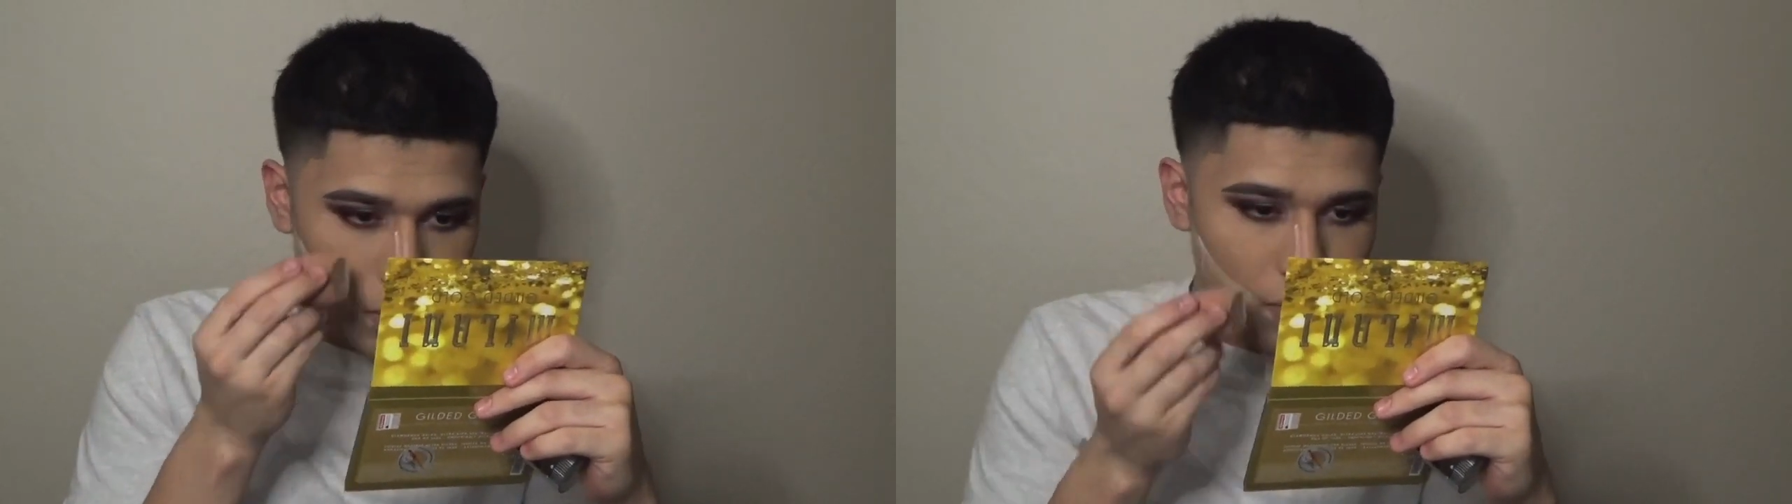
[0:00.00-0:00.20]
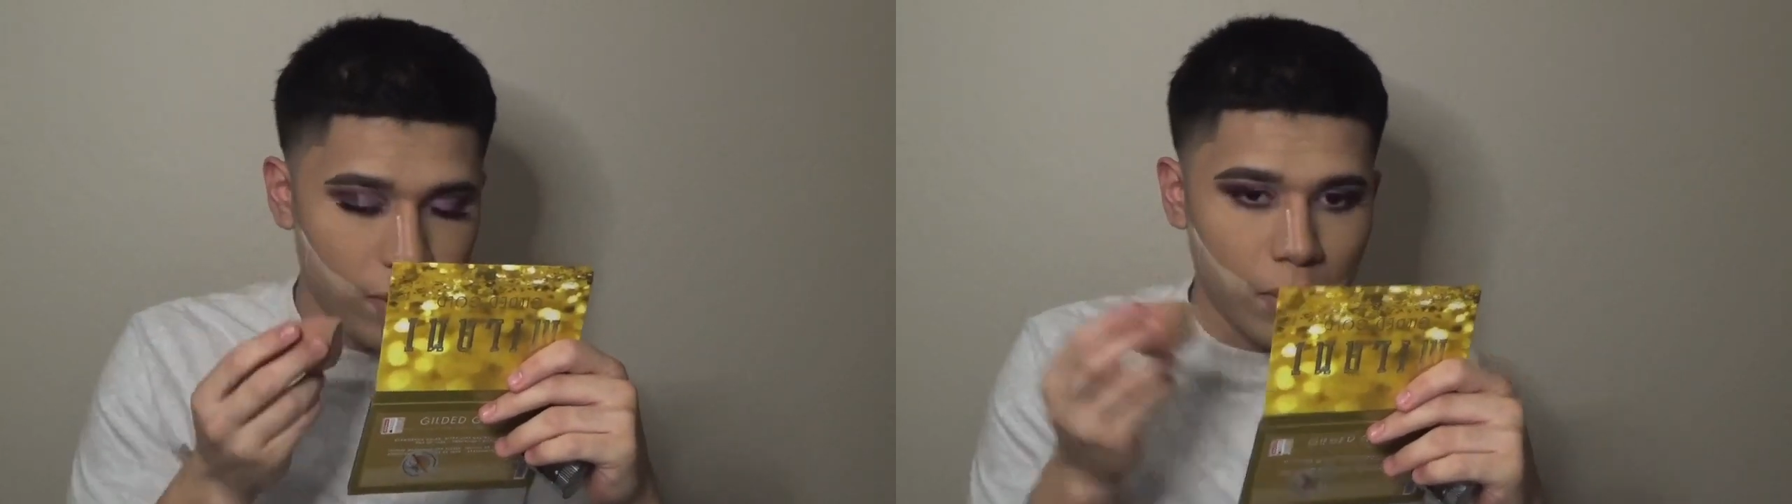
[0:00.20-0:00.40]

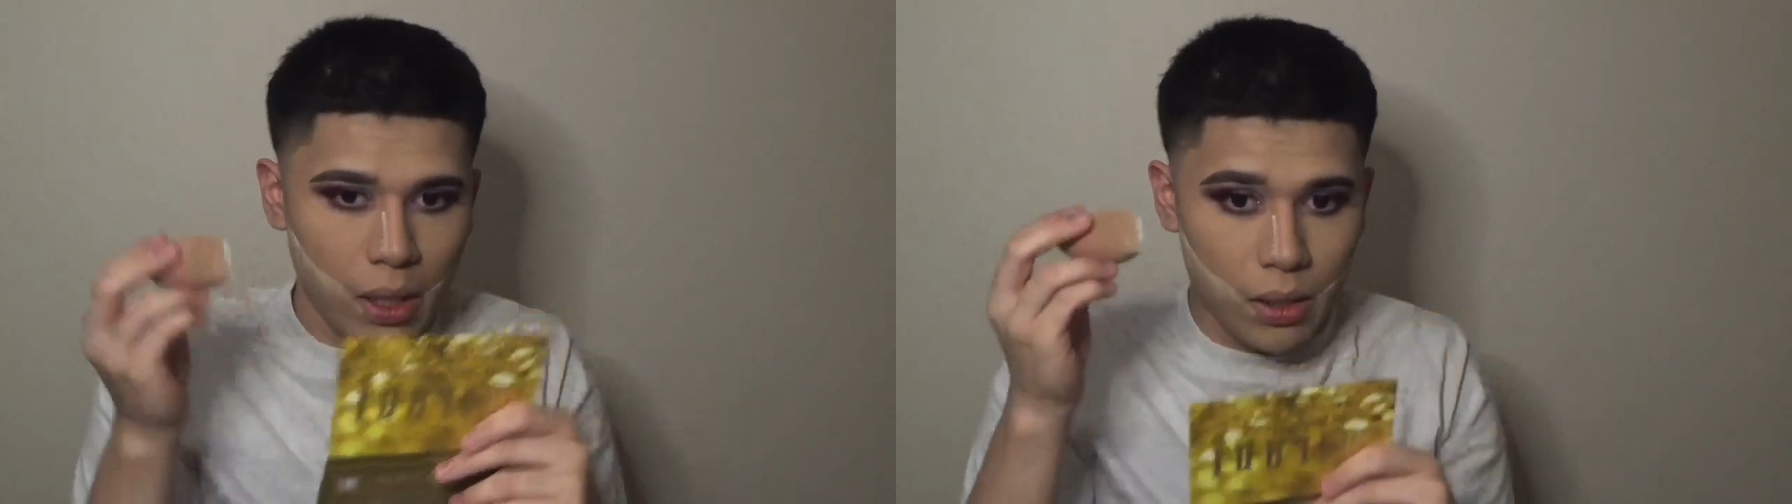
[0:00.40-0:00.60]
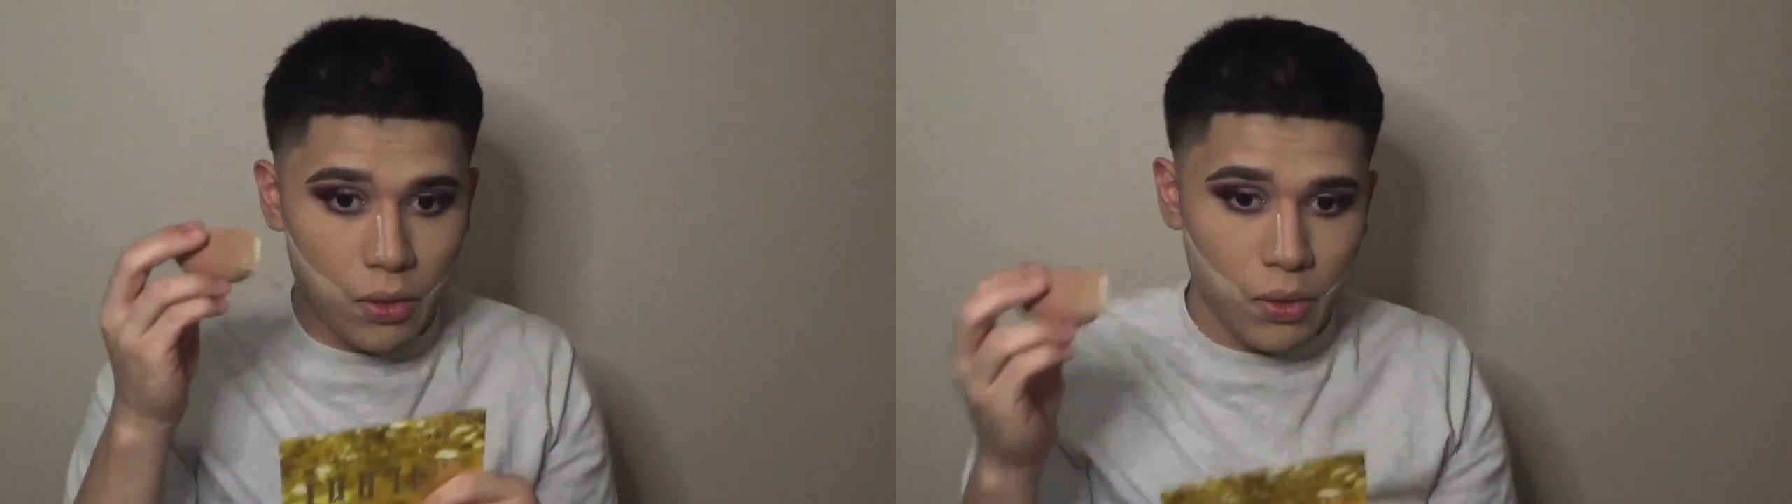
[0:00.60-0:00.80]
from Nikki
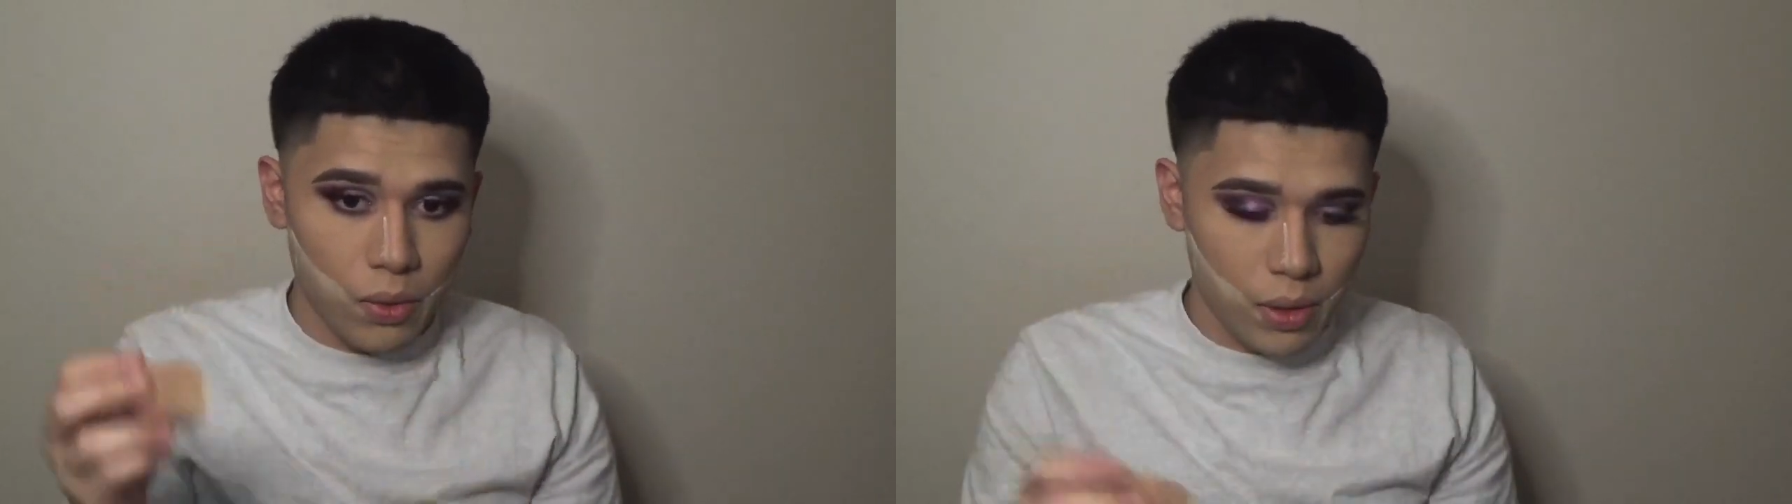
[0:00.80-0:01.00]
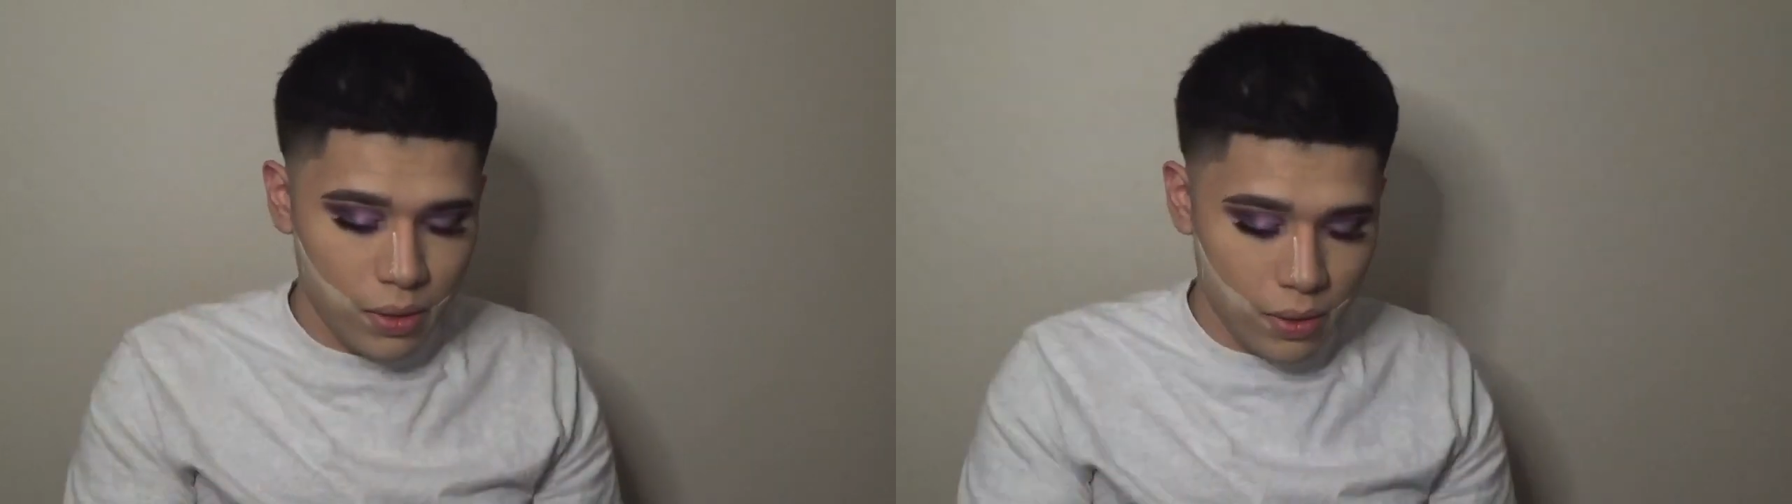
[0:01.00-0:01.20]

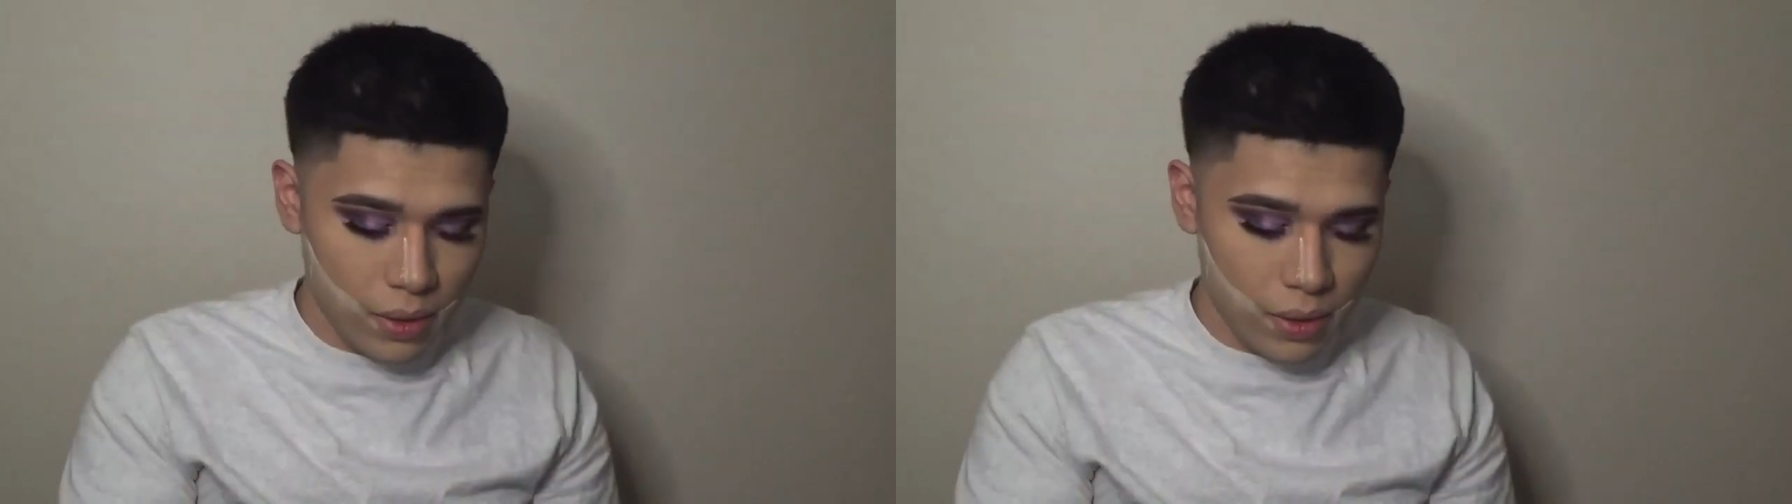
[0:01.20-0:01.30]
Tutorials,